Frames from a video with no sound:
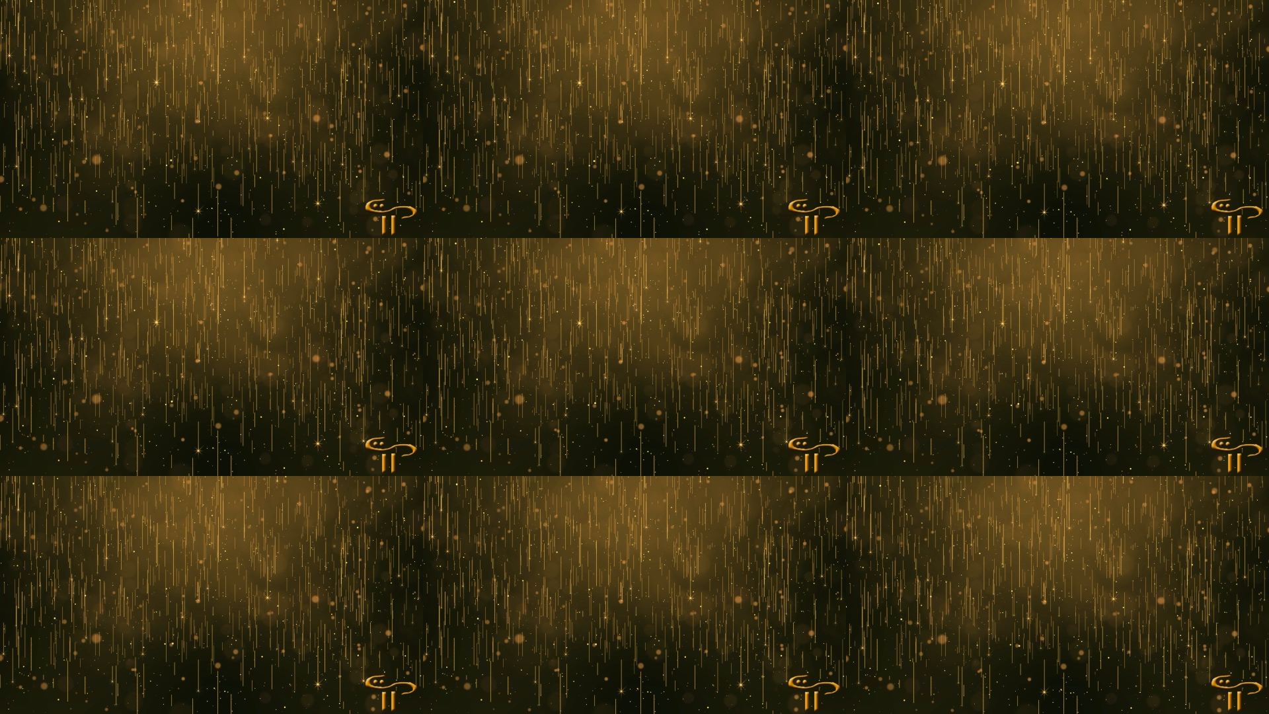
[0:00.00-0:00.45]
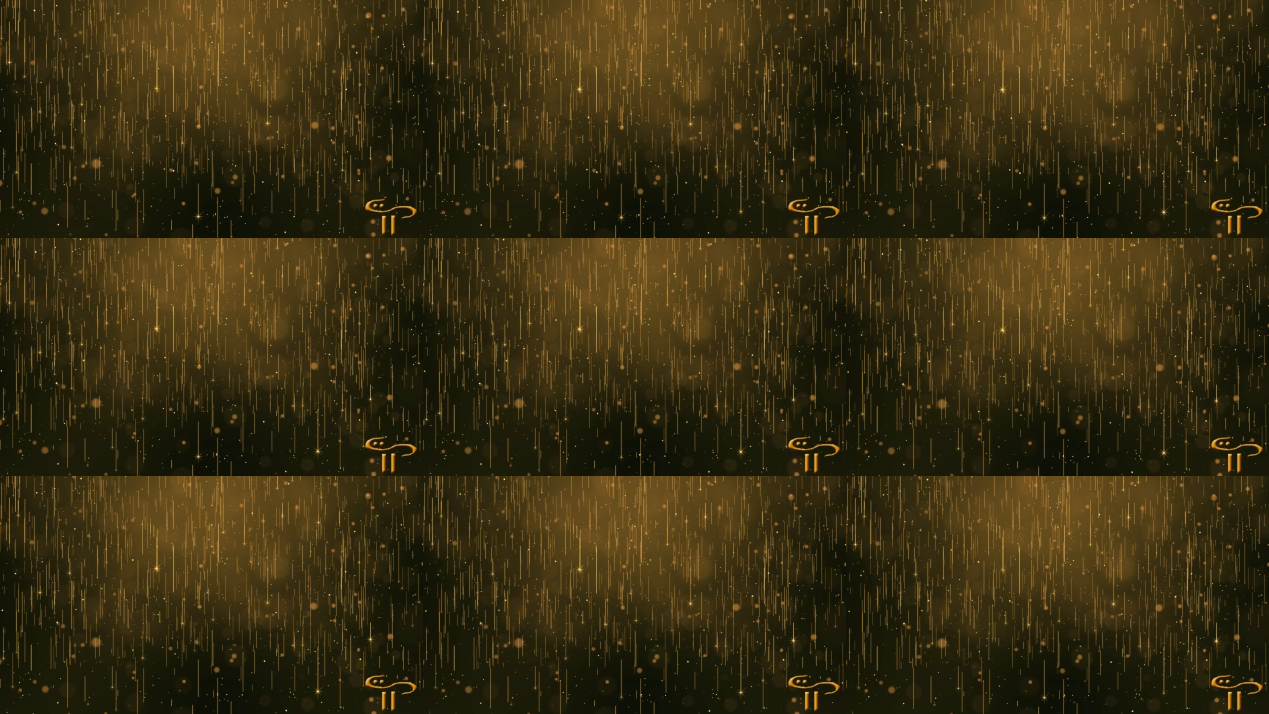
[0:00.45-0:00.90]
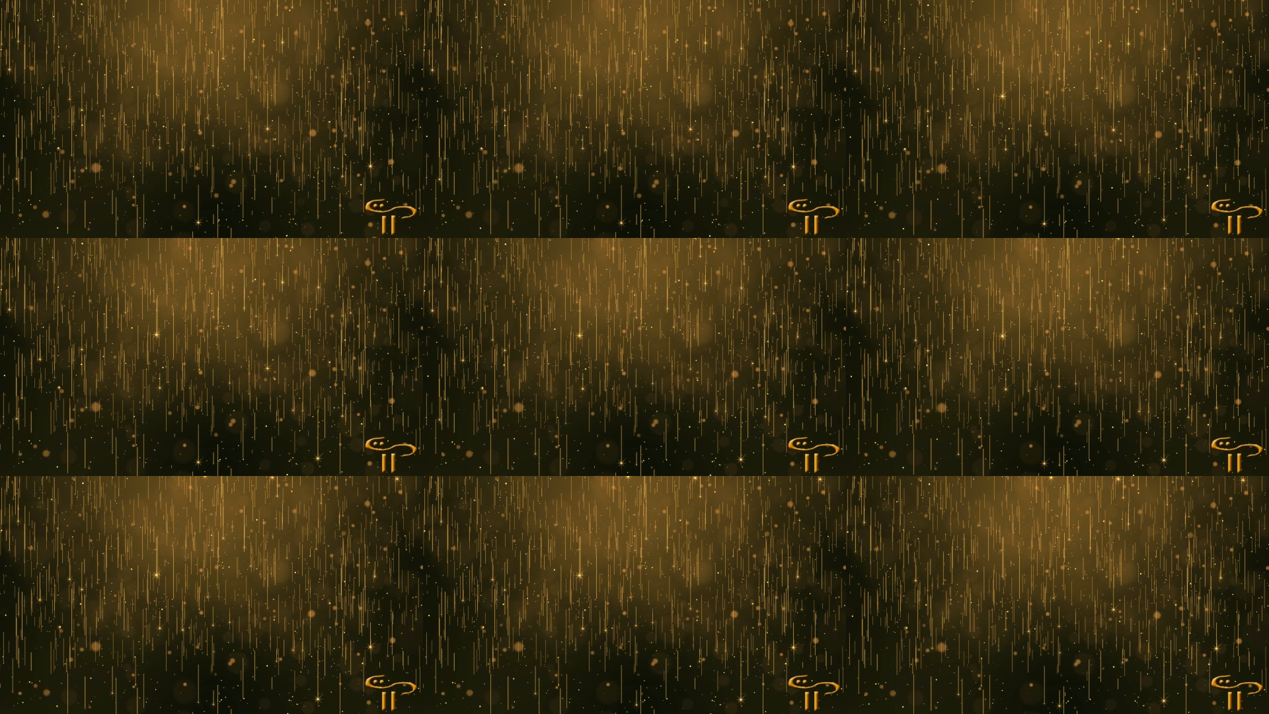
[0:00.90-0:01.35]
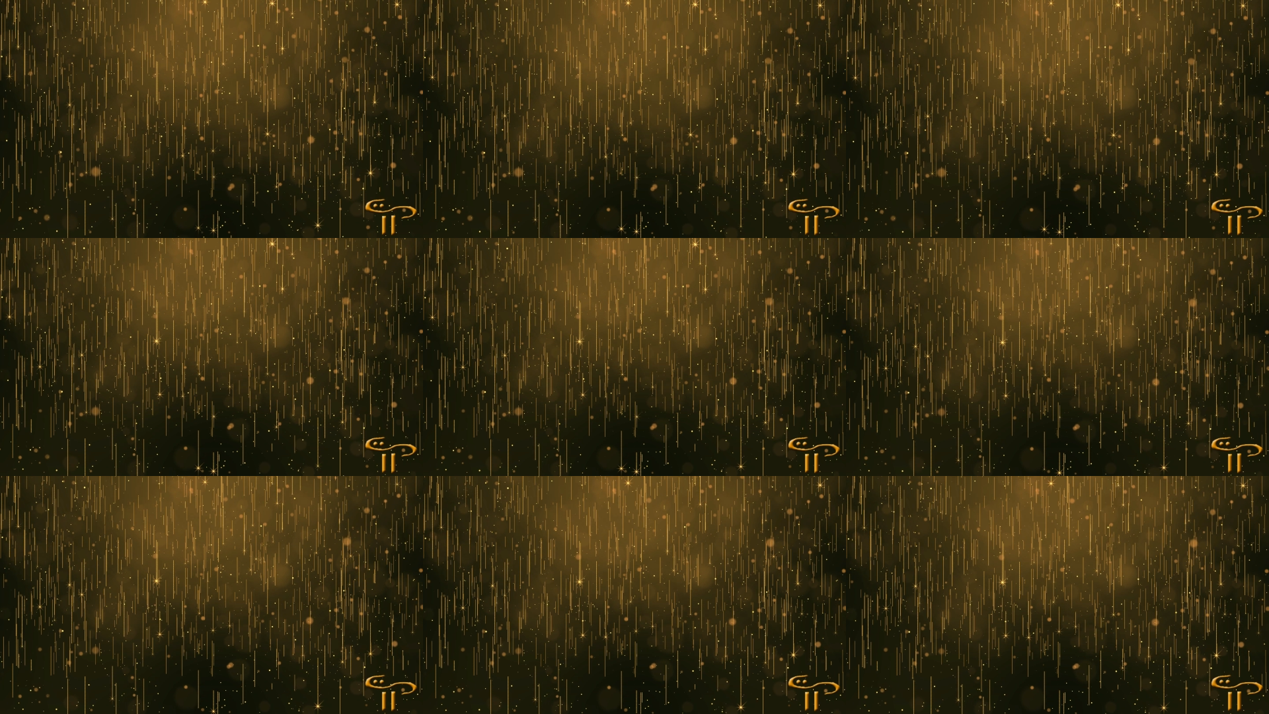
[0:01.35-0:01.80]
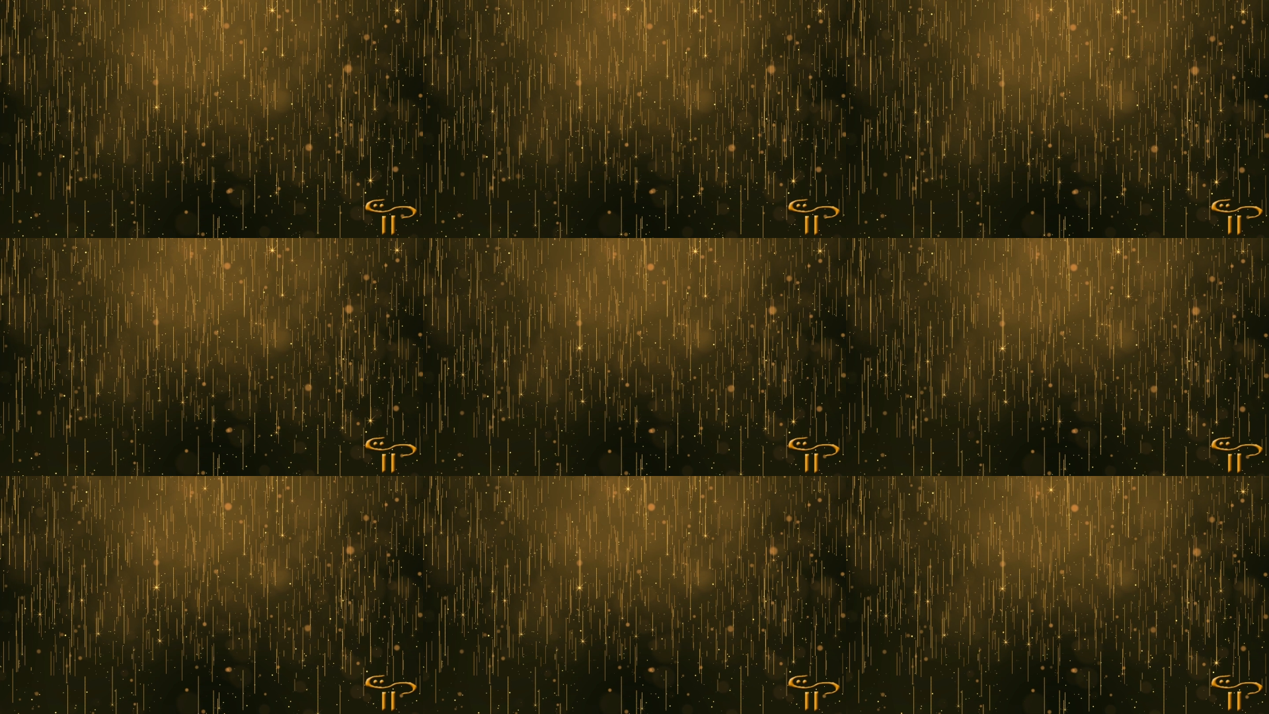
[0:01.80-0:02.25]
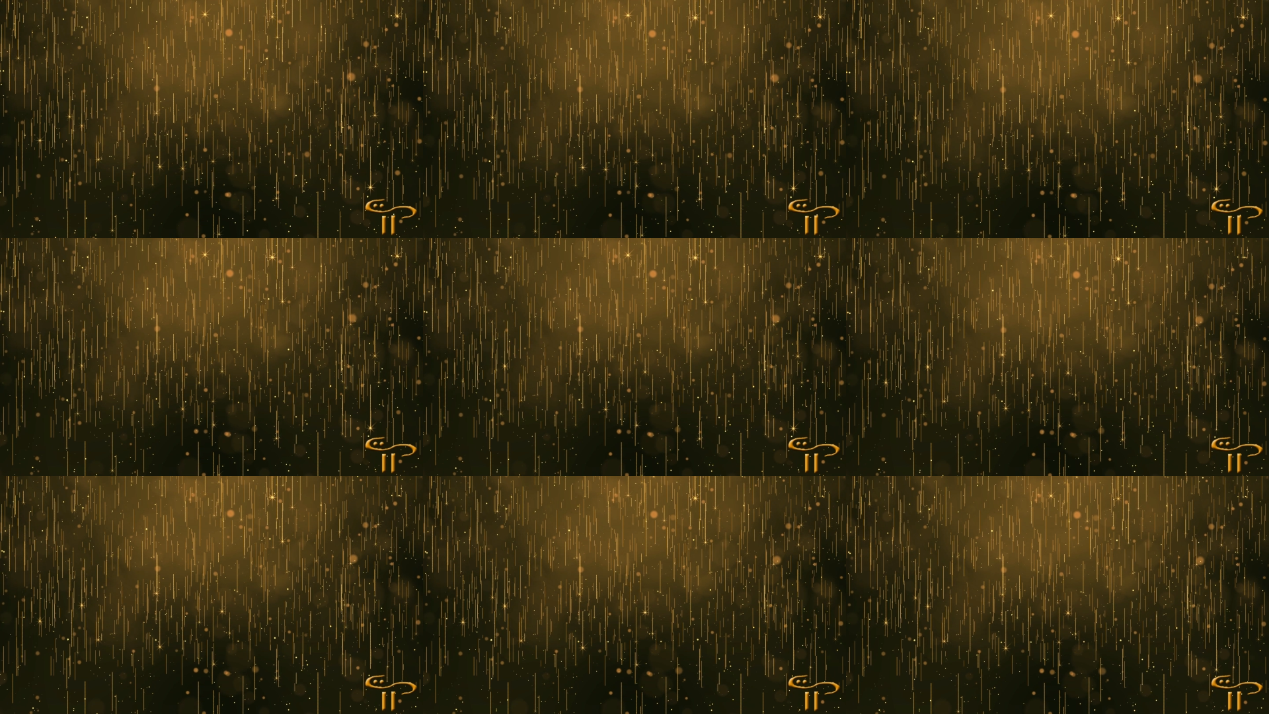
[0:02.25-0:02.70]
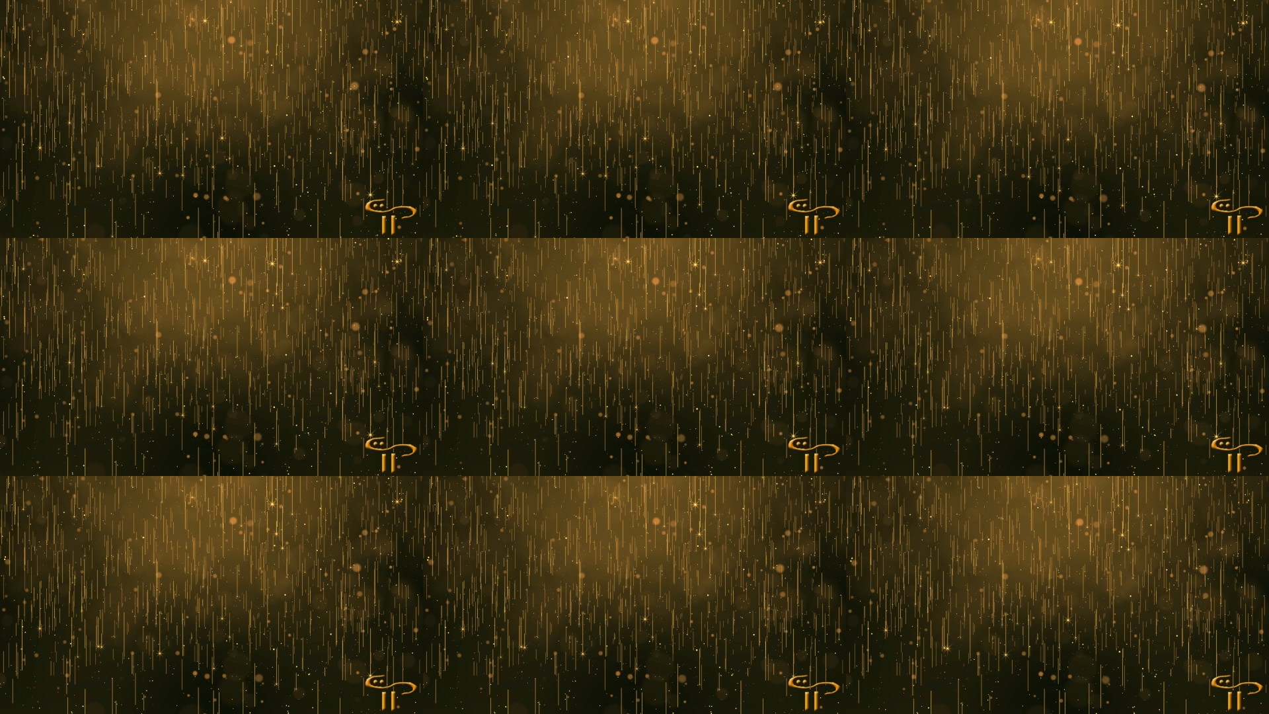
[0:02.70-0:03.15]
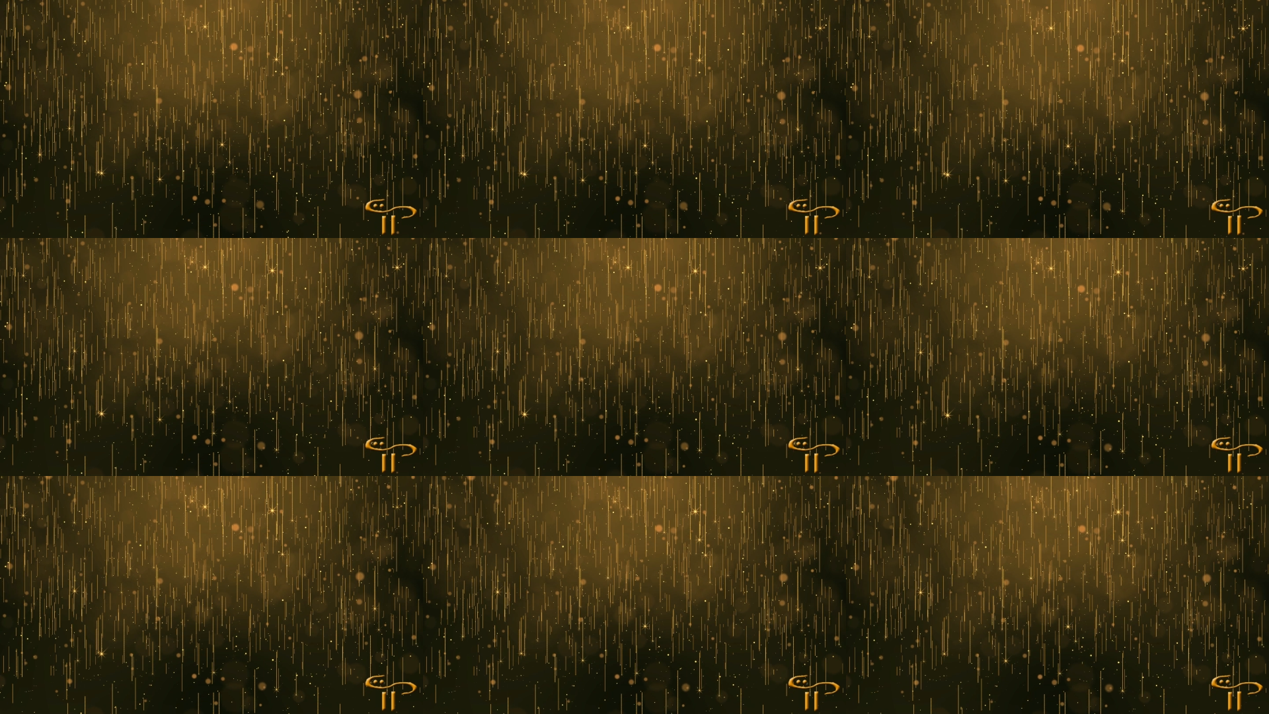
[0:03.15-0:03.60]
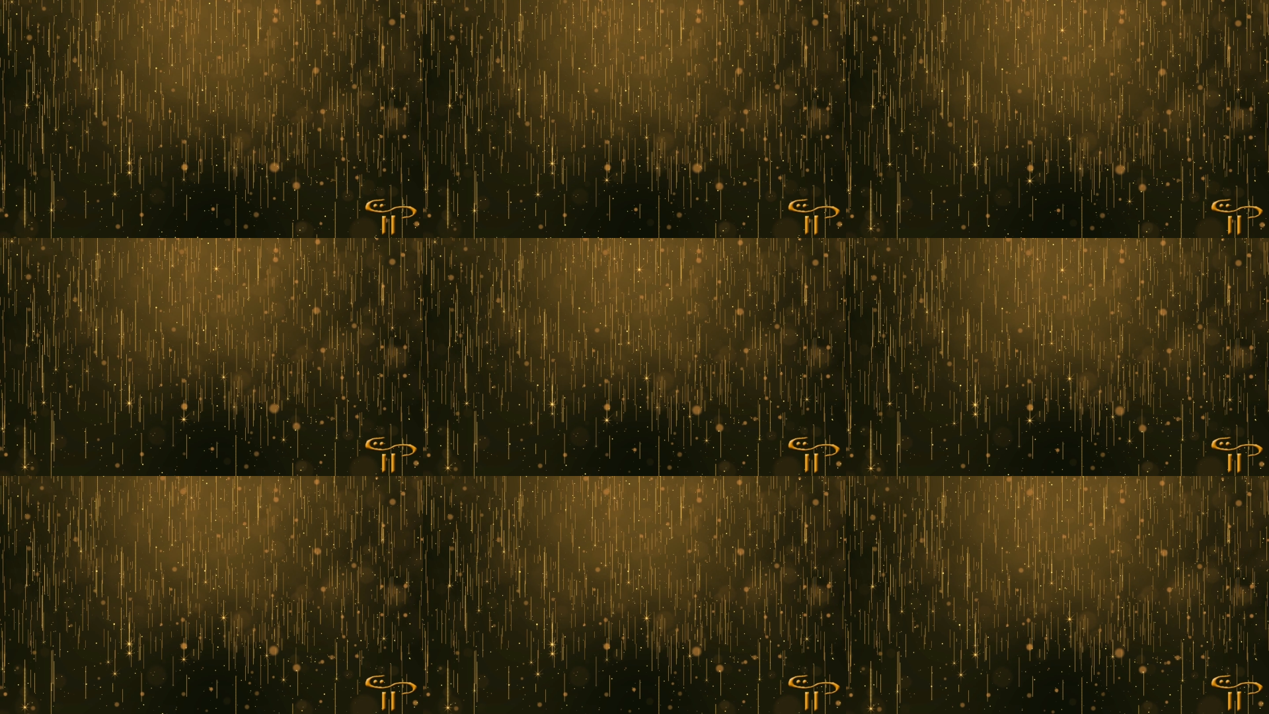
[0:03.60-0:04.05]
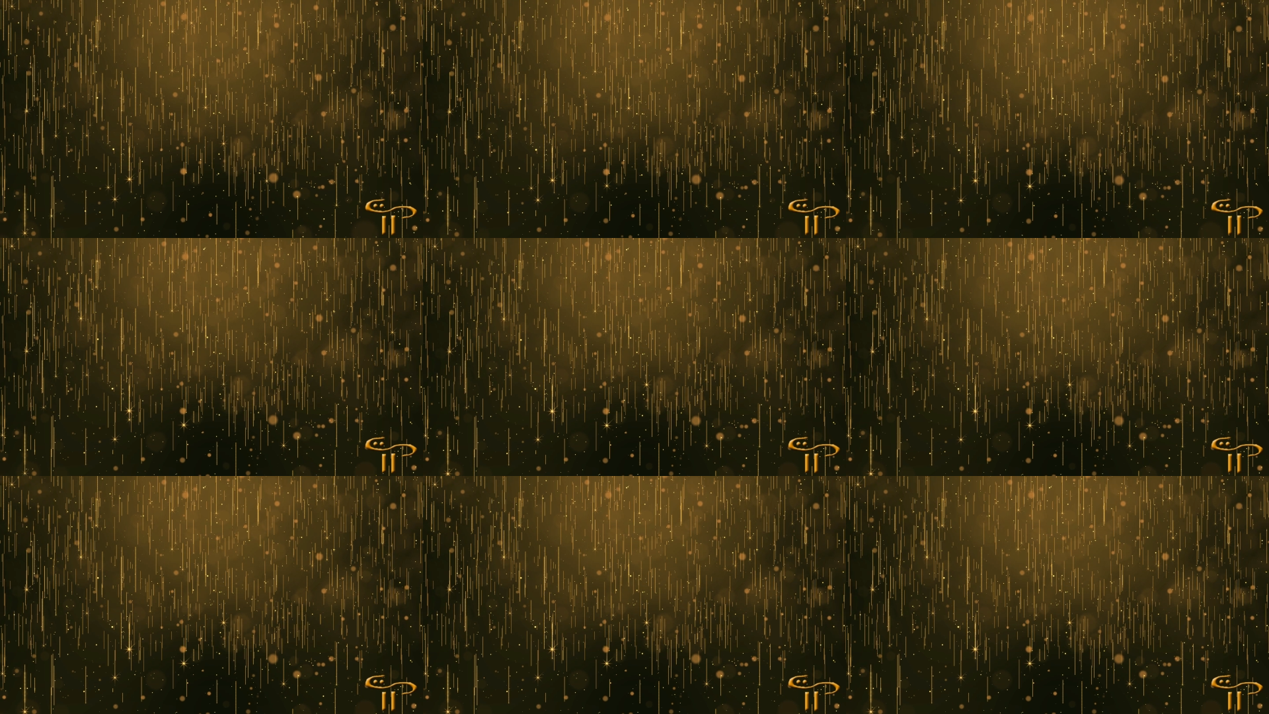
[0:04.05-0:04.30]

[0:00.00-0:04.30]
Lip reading: [unreadable: no face in view]